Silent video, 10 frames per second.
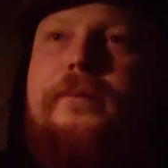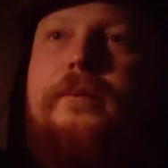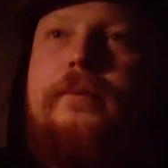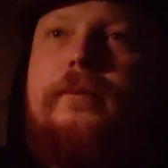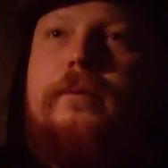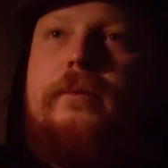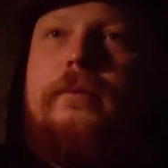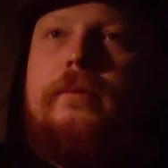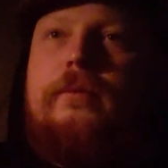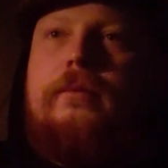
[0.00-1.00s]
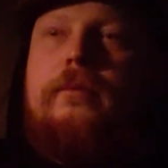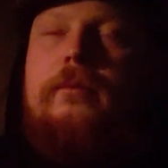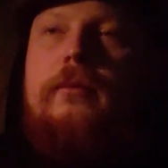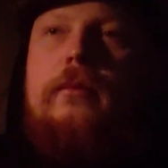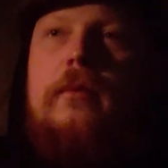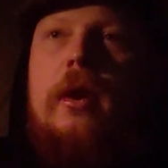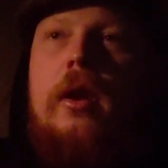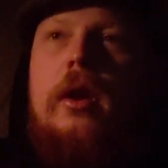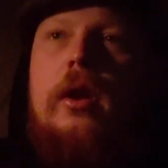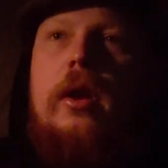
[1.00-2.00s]

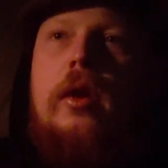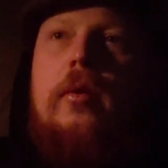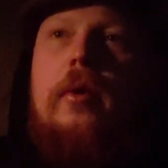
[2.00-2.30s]
[no speech]